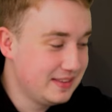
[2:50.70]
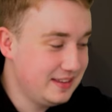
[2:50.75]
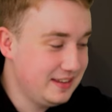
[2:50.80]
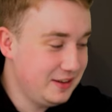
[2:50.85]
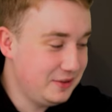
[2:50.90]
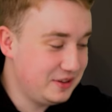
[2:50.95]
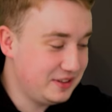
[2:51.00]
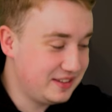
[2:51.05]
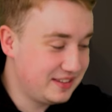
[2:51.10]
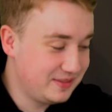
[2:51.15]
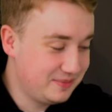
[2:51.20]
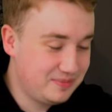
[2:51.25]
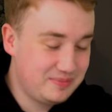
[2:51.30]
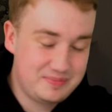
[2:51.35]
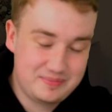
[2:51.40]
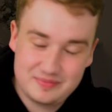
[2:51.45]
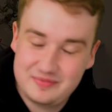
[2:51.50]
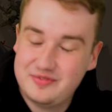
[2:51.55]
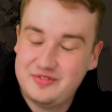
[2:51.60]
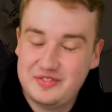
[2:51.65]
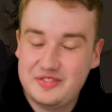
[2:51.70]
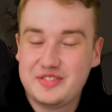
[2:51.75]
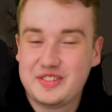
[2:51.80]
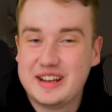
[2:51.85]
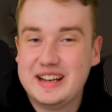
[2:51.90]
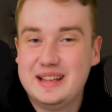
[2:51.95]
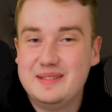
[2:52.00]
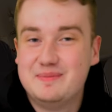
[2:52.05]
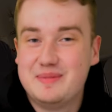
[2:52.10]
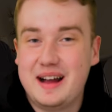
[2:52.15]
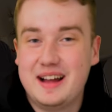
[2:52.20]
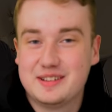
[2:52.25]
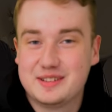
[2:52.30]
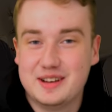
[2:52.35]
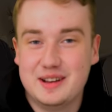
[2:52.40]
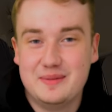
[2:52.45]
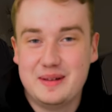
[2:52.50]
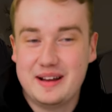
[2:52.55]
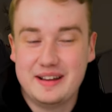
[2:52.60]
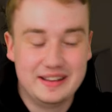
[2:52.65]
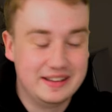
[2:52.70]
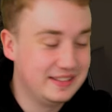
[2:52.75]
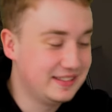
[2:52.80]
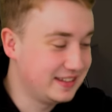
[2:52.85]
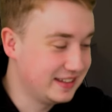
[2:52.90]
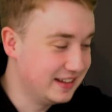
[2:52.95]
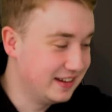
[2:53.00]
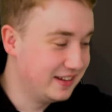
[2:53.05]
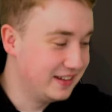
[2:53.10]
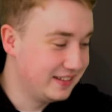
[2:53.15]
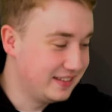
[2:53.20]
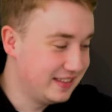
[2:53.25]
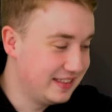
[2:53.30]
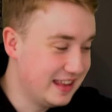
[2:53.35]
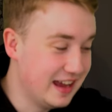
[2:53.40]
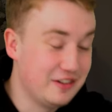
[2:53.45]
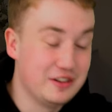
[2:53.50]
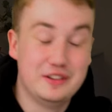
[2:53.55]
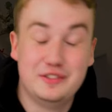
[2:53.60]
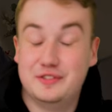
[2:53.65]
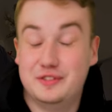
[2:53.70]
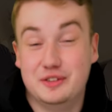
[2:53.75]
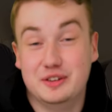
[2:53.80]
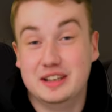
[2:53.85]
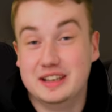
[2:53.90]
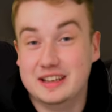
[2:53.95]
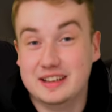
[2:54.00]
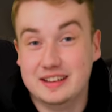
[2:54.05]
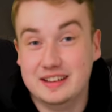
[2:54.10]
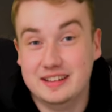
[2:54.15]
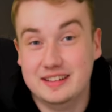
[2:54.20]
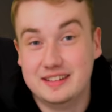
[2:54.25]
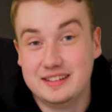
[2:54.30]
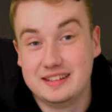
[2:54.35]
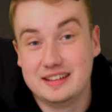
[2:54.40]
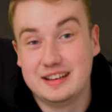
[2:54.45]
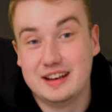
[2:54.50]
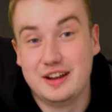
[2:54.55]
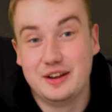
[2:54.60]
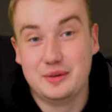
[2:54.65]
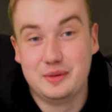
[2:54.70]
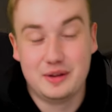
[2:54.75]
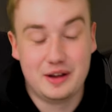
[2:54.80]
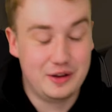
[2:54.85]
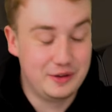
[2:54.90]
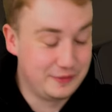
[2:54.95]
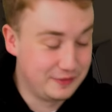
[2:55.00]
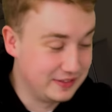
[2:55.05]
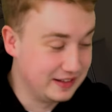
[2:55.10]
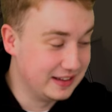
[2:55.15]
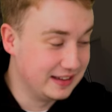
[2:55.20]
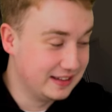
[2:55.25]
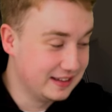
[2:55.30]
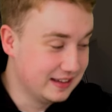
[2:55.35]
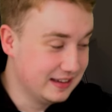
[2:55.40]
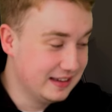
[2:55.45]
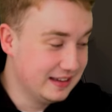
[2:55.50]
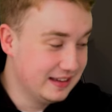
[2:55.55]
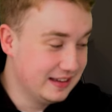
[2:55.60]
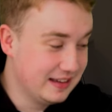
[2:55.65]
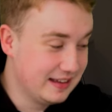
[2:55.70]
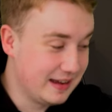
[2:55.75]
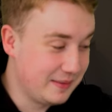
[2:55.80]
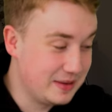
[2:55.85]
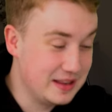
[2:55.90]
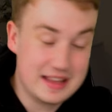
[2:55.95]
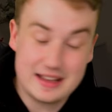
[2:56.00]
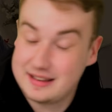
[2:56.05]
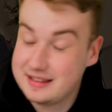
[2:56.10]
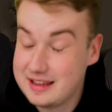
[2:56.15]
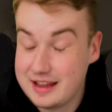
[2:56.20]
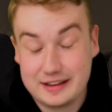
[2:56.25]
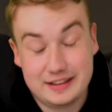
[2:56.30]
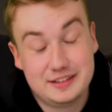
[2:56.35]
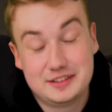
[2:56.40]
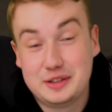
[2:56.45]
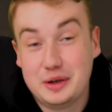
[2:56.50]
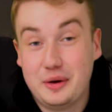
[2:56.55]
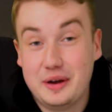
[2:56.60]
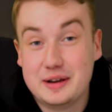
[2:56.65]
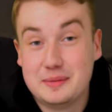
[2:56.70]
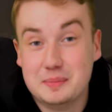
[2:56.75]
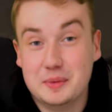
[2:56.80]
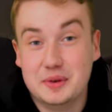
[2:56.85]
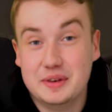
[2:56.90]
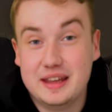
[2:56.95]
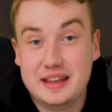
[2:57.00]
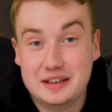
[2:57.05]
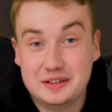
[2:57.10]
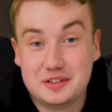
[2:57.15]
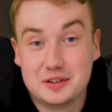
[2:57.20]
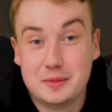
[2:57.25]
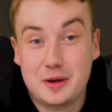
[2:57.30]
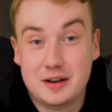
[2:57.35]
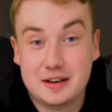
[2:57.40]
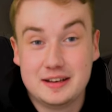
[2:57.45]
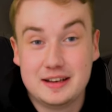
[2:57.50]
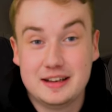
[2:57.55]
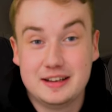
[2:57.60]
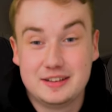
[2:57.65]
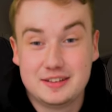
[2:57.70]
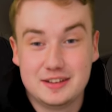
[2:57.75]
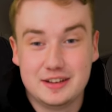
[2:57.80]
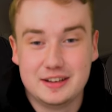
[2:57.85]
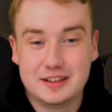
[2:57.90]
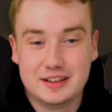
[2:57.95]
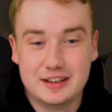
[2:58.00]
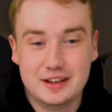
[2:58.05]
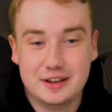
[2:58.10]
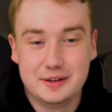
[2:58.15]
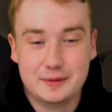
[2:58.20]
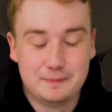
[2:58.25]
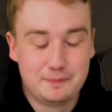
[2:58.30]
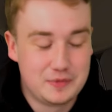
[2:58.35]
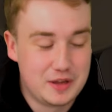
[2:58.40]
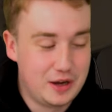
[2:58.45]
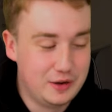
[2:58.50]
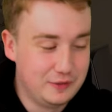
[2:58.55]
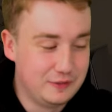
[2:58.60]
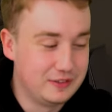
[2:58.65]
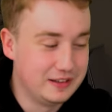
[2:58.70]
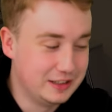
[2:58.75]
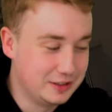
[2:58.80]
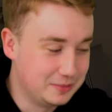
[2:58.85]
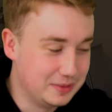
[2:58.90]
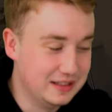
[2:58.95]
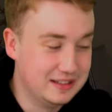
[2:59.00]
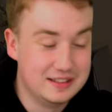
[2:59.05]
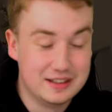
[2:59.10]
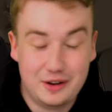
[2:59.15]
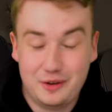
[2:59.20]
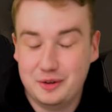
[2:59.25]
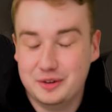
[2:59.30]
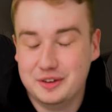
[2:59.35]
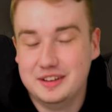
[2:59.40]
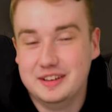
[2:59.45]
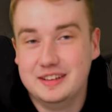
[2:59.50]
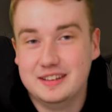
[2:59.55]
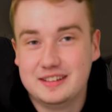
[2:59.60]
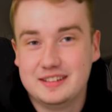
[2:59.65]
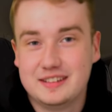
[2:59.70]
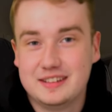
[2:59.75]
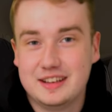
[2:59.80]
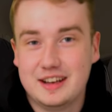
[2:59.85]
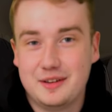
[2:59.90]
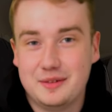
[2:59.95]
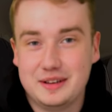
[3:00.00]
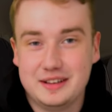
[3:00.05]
you know, he's really passionate about it. You know, very funny and you know, hopefully. I mean, they, they started Monday the summer holiday, so you know, hopefully he's been told and you know